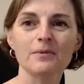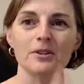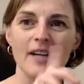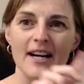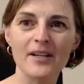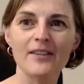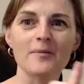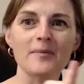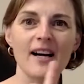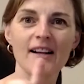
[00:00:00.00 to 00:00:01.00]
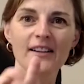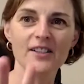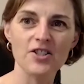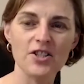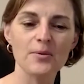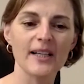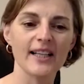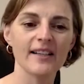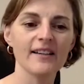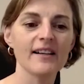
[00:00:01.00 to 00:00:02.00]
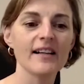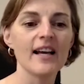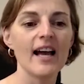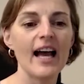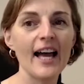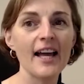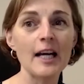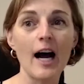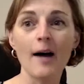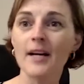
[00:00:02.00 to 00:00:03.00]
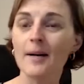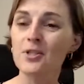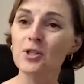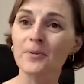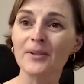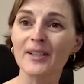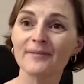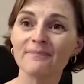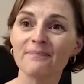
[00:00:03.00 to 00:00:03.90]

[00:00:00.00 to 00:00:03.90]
graduated from college, 2 in, and I'm an entrepreneur.